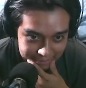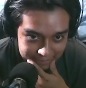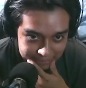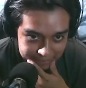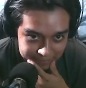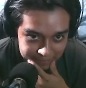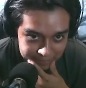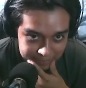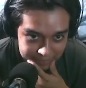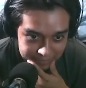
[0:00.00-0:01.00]

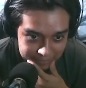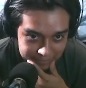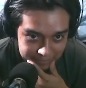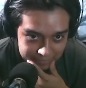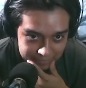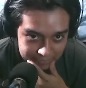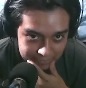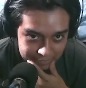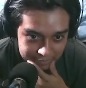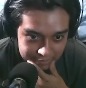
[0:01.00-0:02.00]

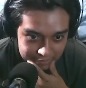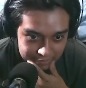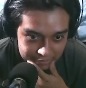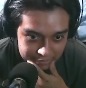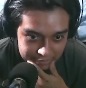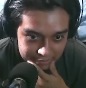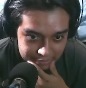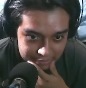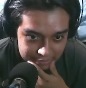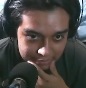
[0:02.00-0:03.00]

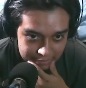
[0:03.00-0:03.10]
(silence)